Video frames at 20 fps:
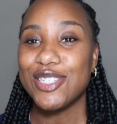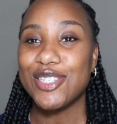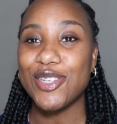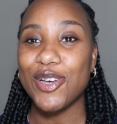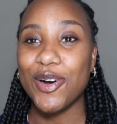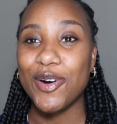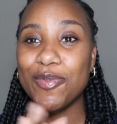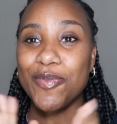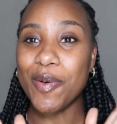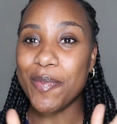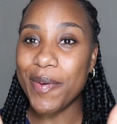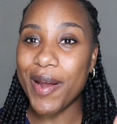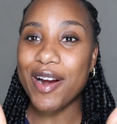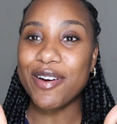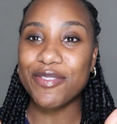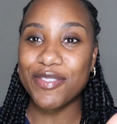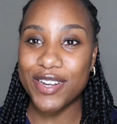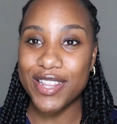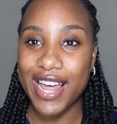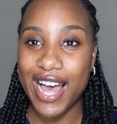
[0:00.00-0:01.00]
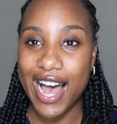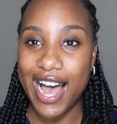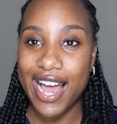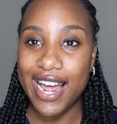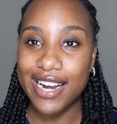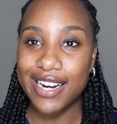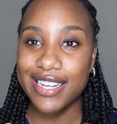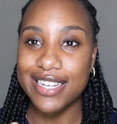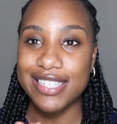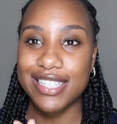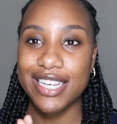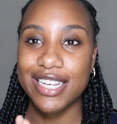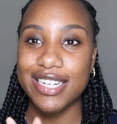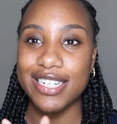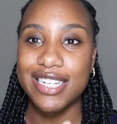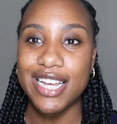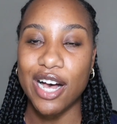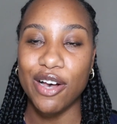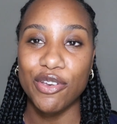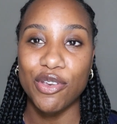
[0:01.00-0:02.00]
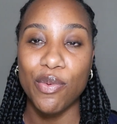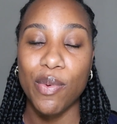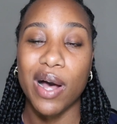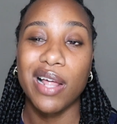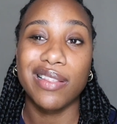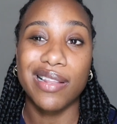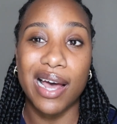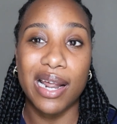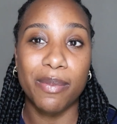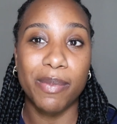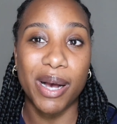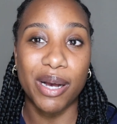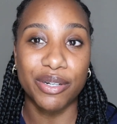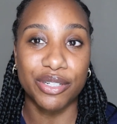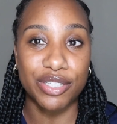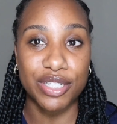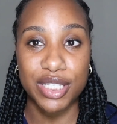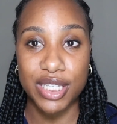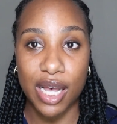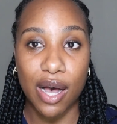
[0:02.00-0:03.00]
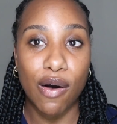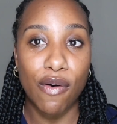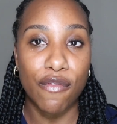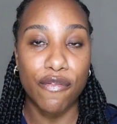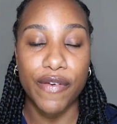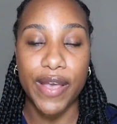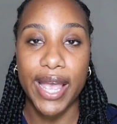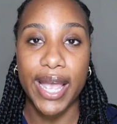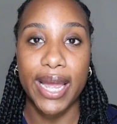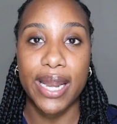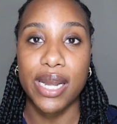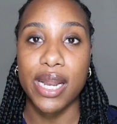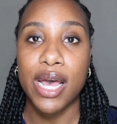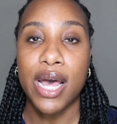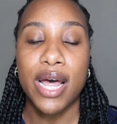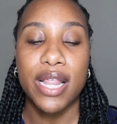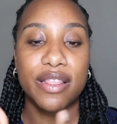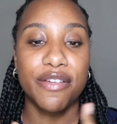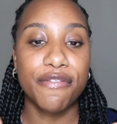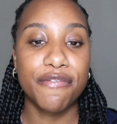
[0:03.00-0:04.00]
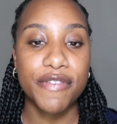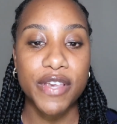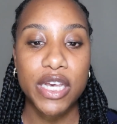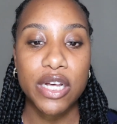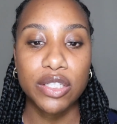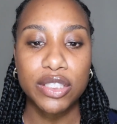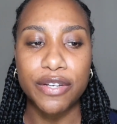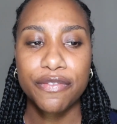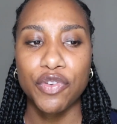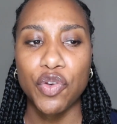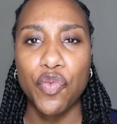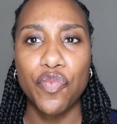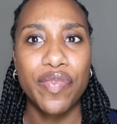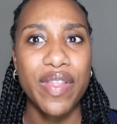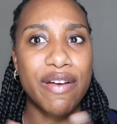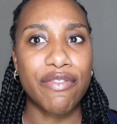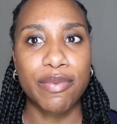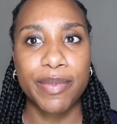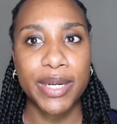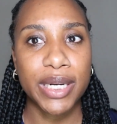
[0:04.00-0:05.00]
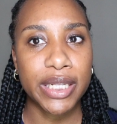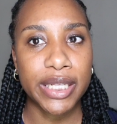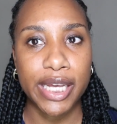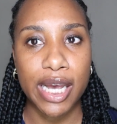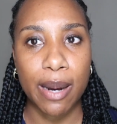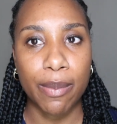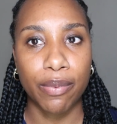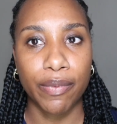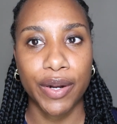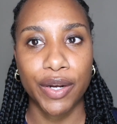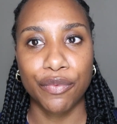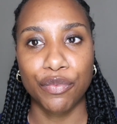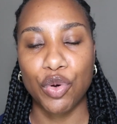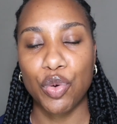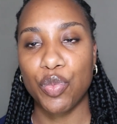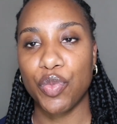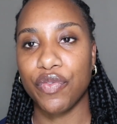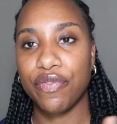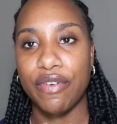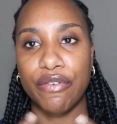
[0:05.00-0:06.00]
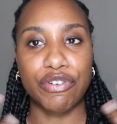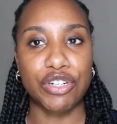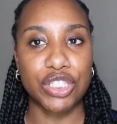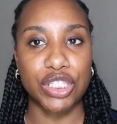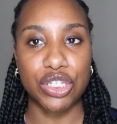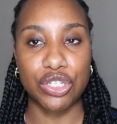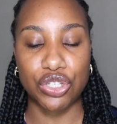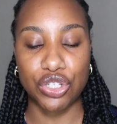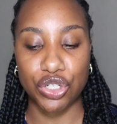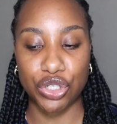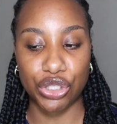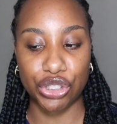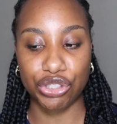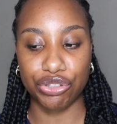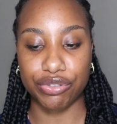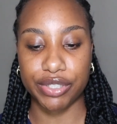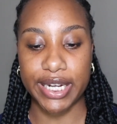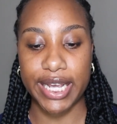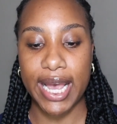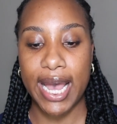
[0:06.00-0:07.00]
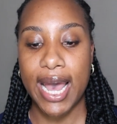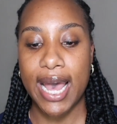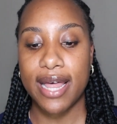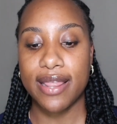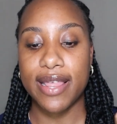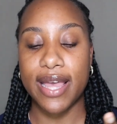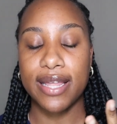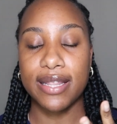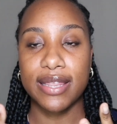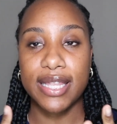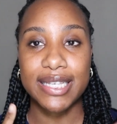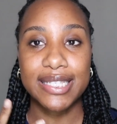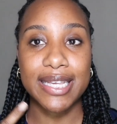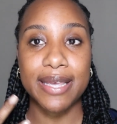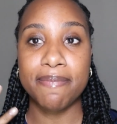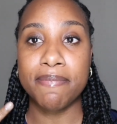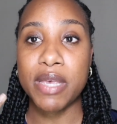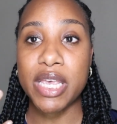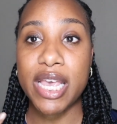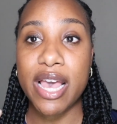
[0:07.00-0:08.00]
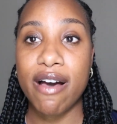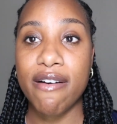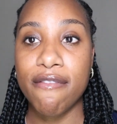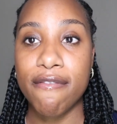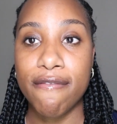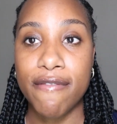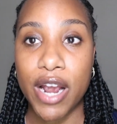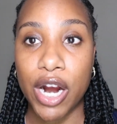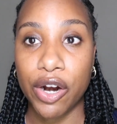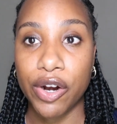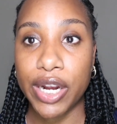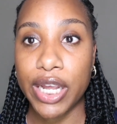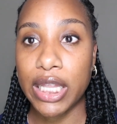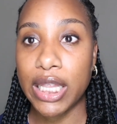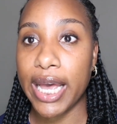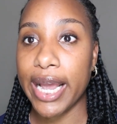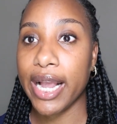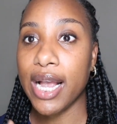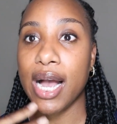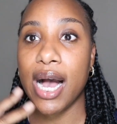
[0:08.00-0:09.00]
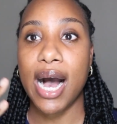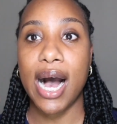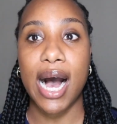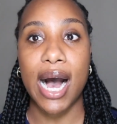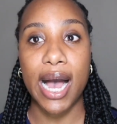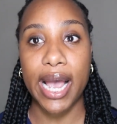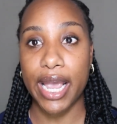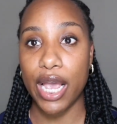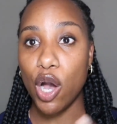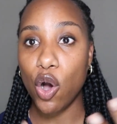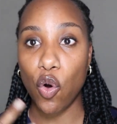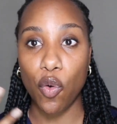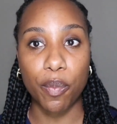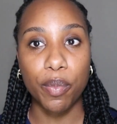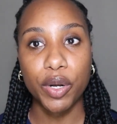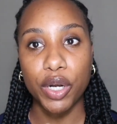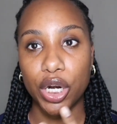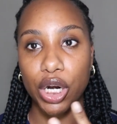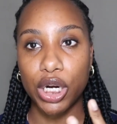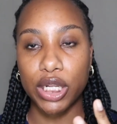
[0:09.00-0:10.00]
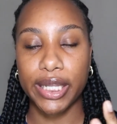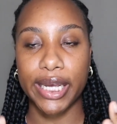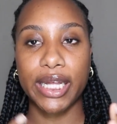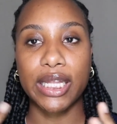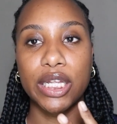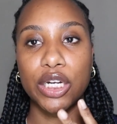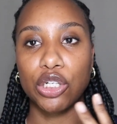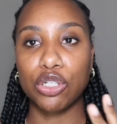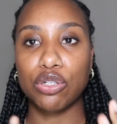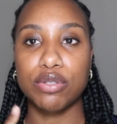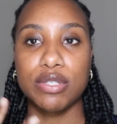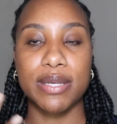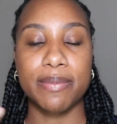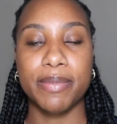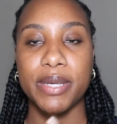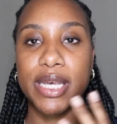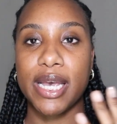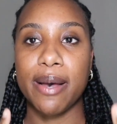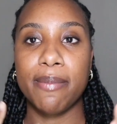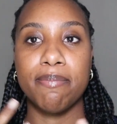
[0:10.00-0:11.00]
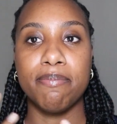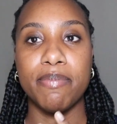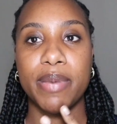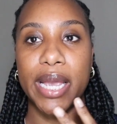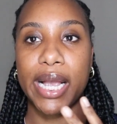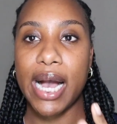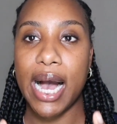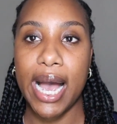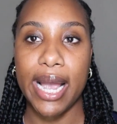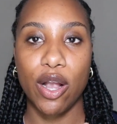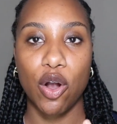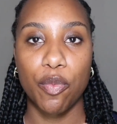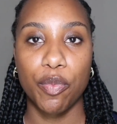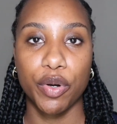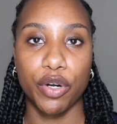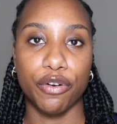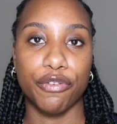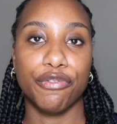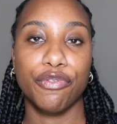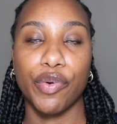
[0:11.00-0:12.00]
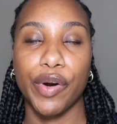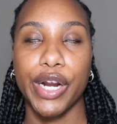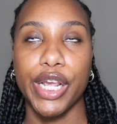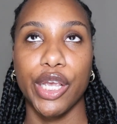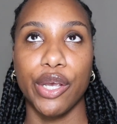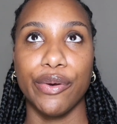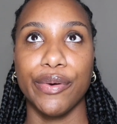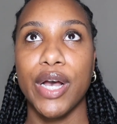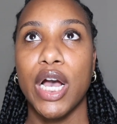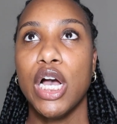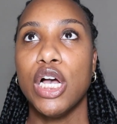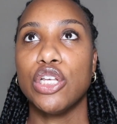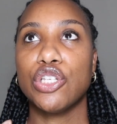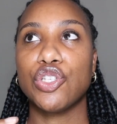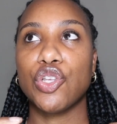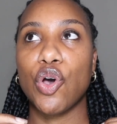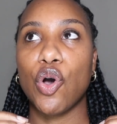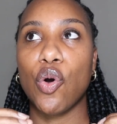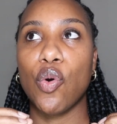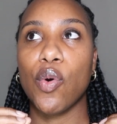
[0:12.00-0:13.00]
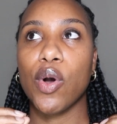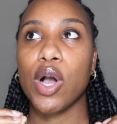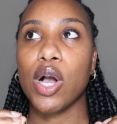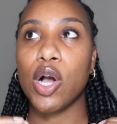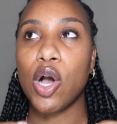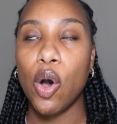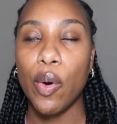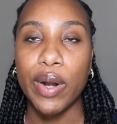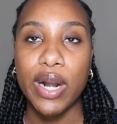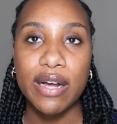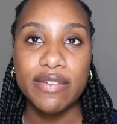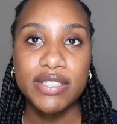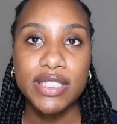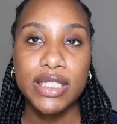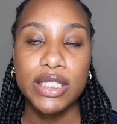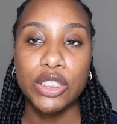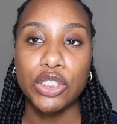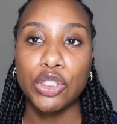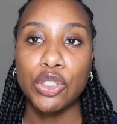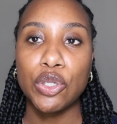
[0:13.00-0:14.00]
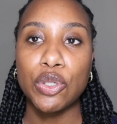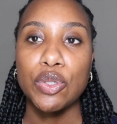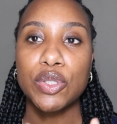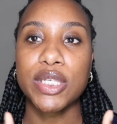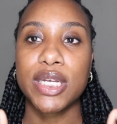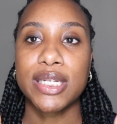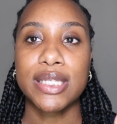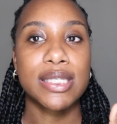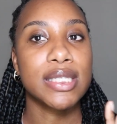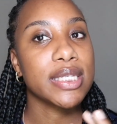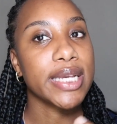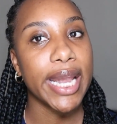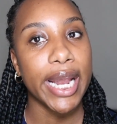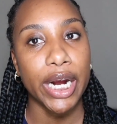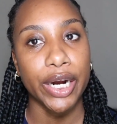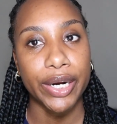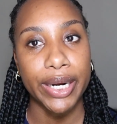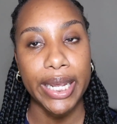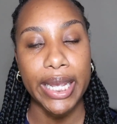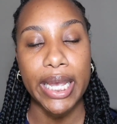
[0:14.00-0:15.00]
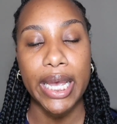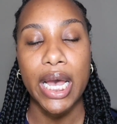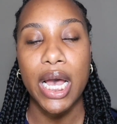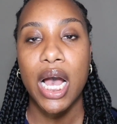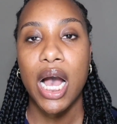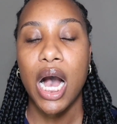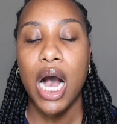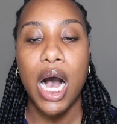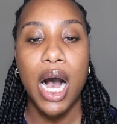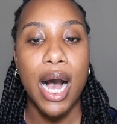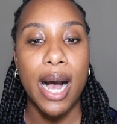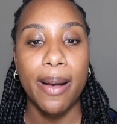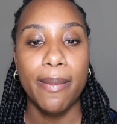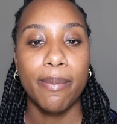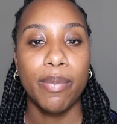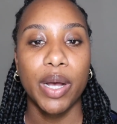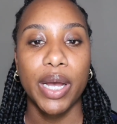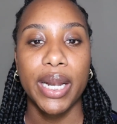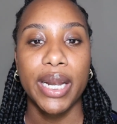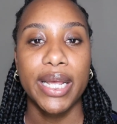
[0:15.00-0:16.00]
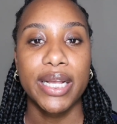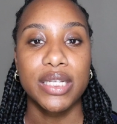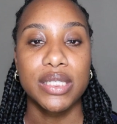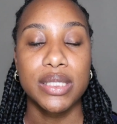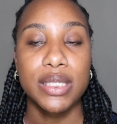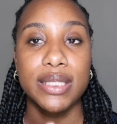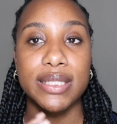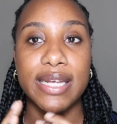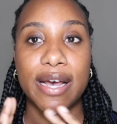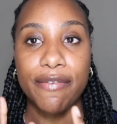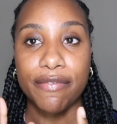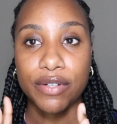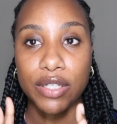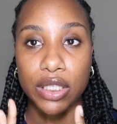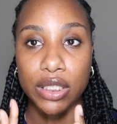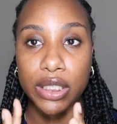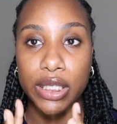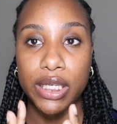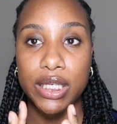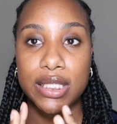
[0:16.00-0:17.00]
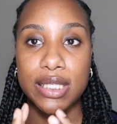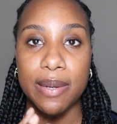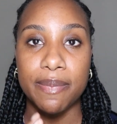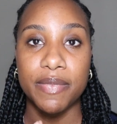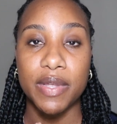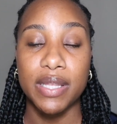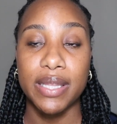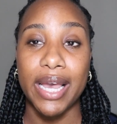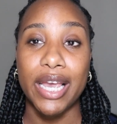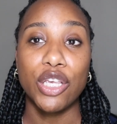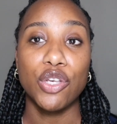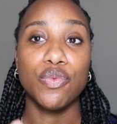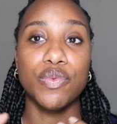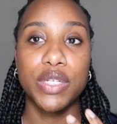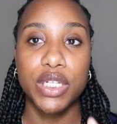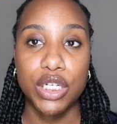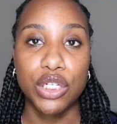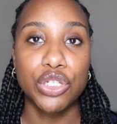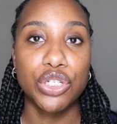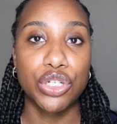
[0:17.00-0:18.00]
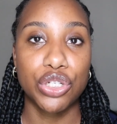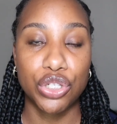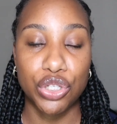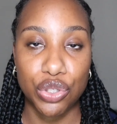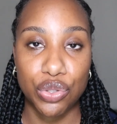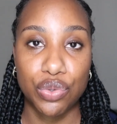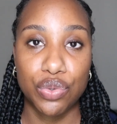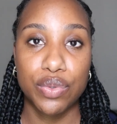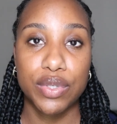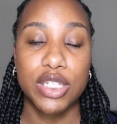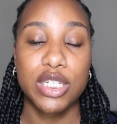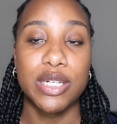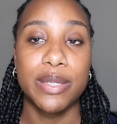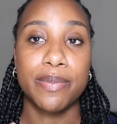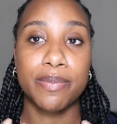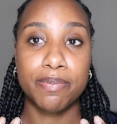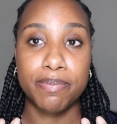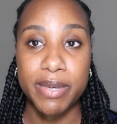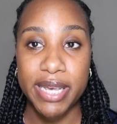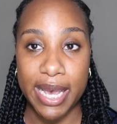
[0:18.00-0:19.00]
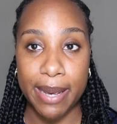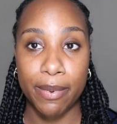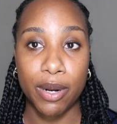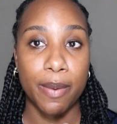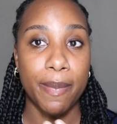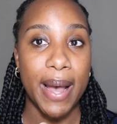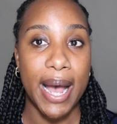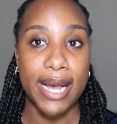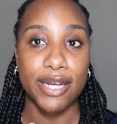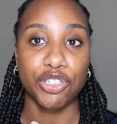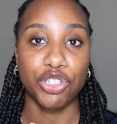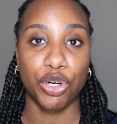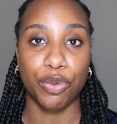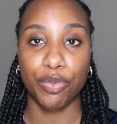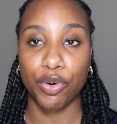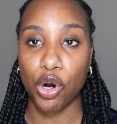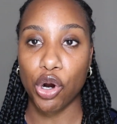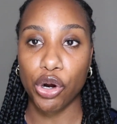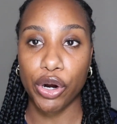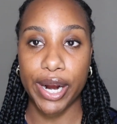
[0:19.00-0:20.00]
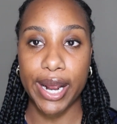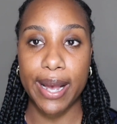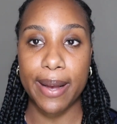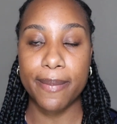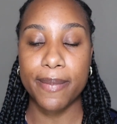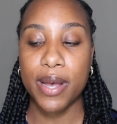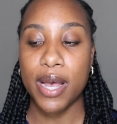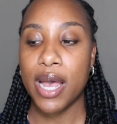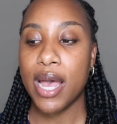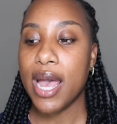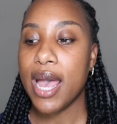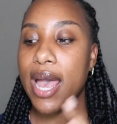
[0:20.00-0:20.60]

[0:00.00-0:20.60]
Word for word: so prepare for that because it could tell you a lot about yourself and the field. If you've never been in the operating room, you've never seen surgery, then this can be a very like eye opener. Like clinicals can be a big eye opener for you. So going out to clinicals, it's scary, uh, but it's definitely something that you need to do to be able to pass your program.